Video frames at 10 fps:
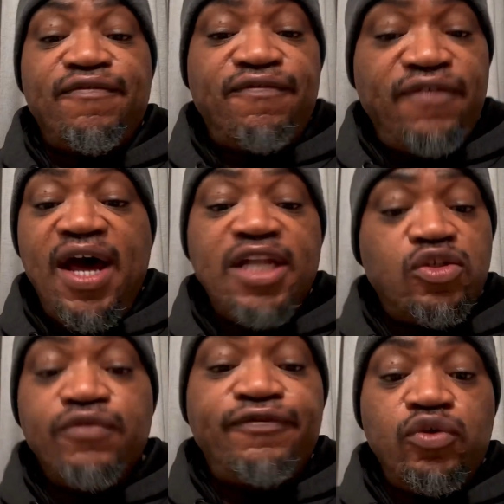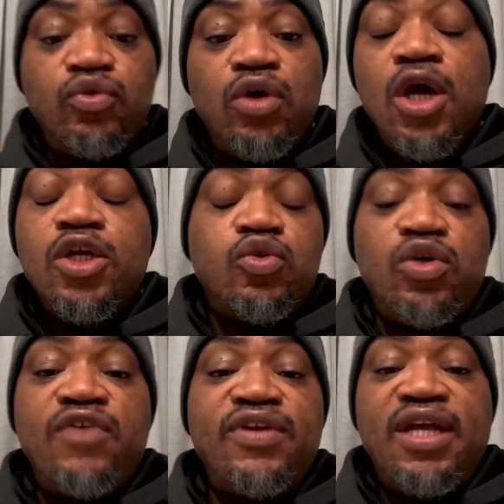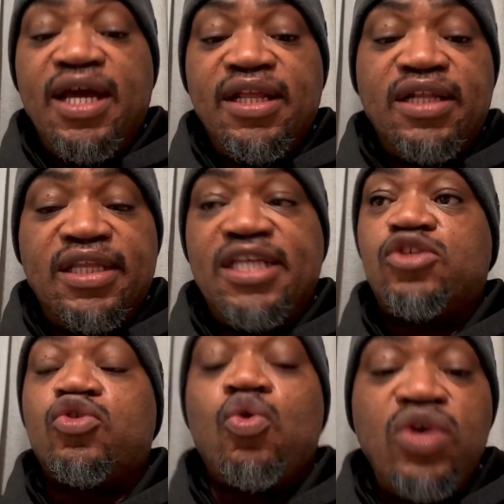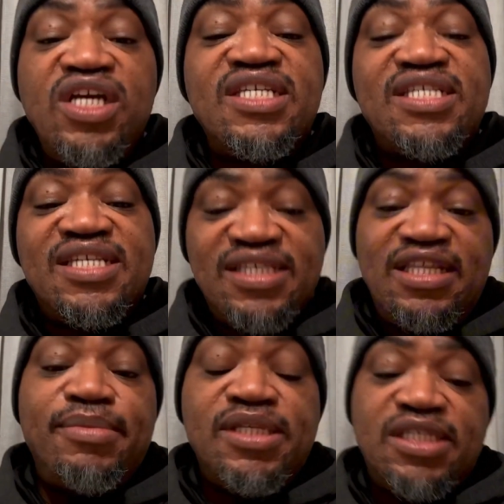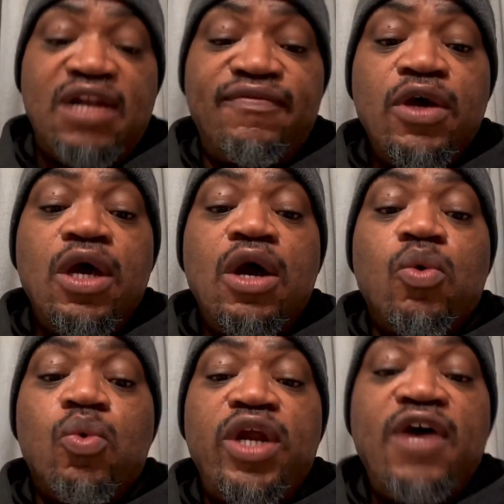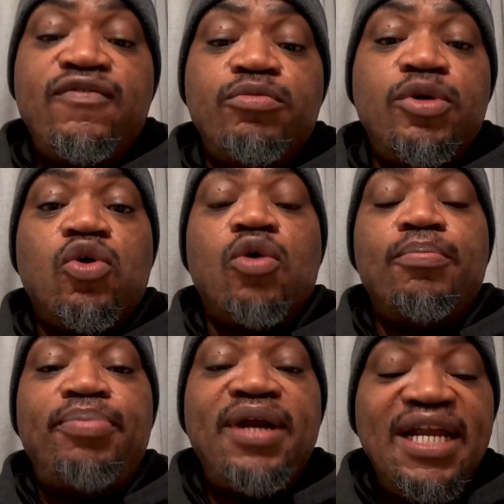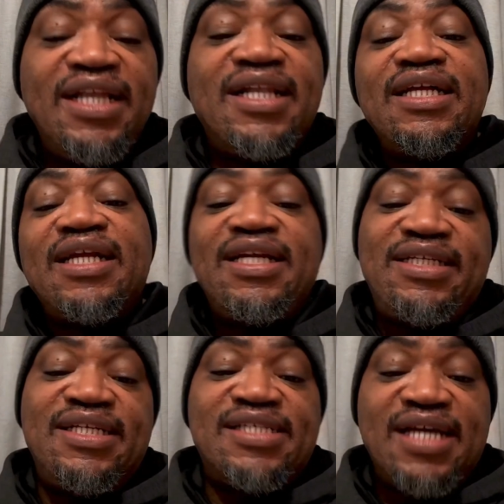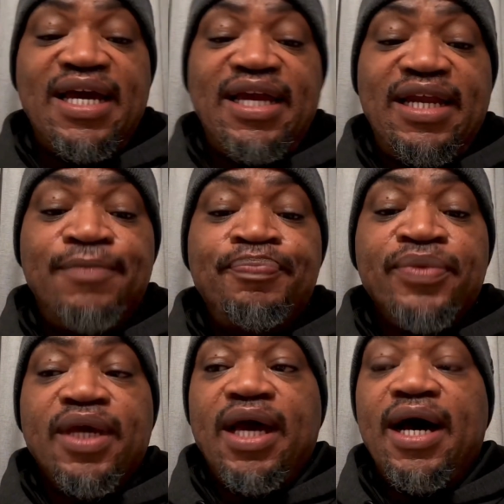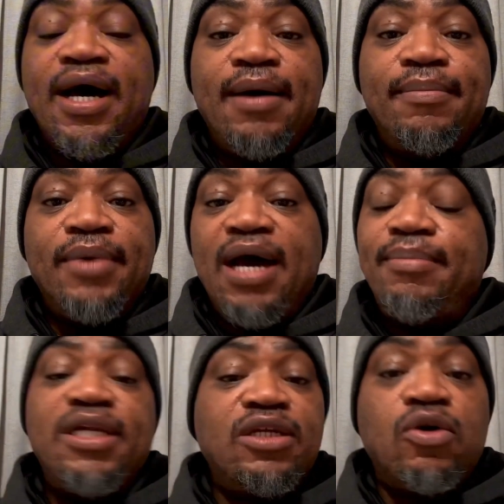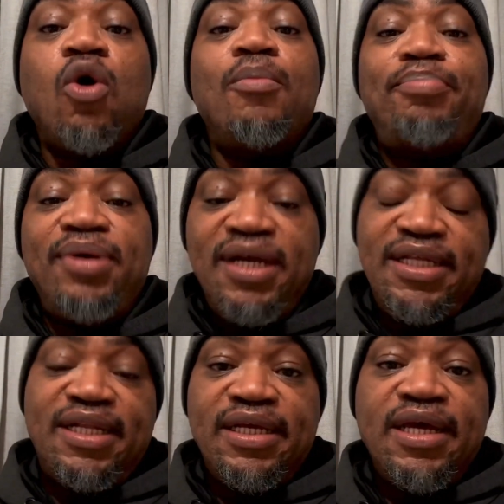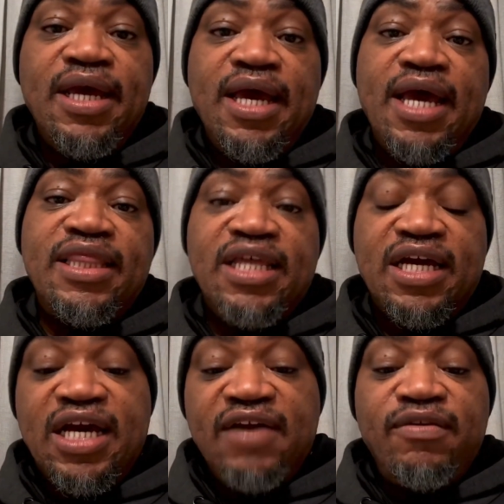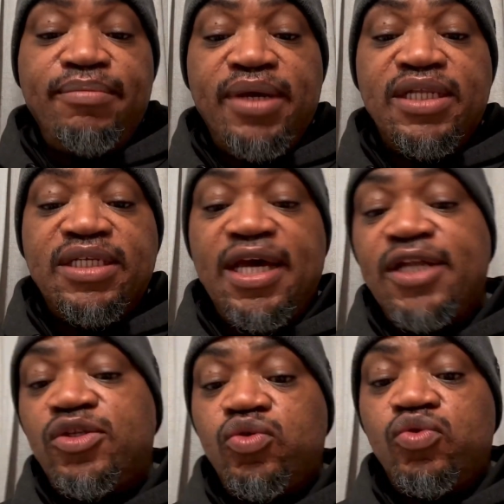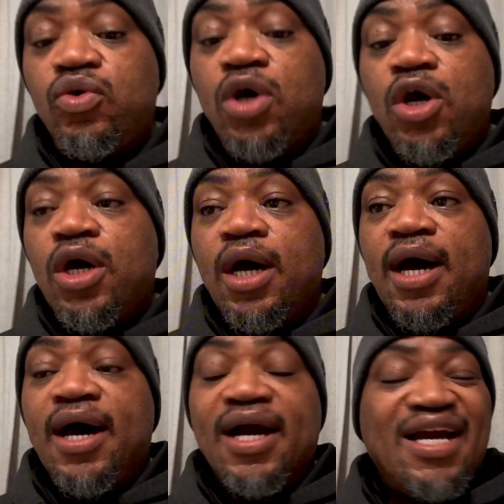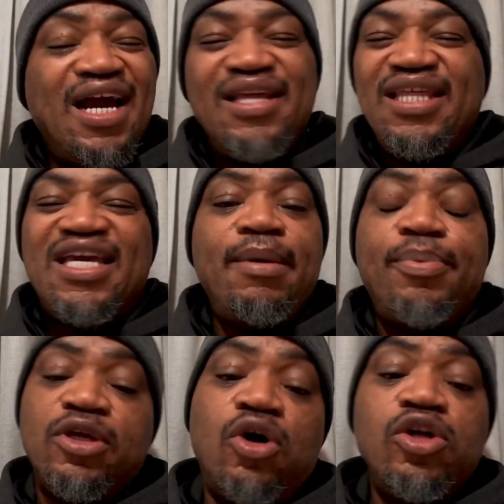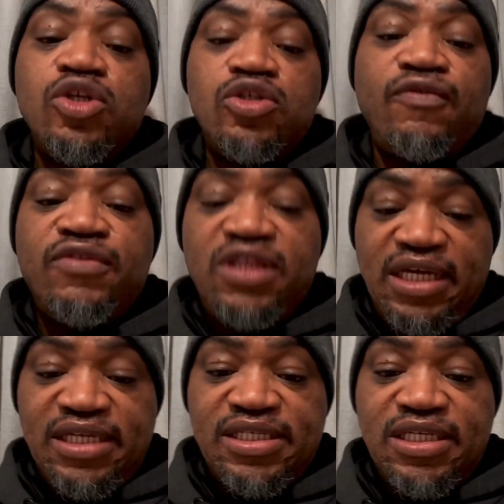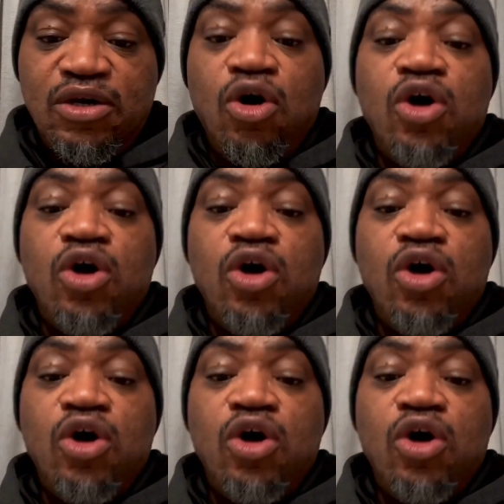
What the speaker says: far too few to even handle it. The schooling system itself would have to be completely redesigned. Completely. And the government had to, they came up with all sorts of things.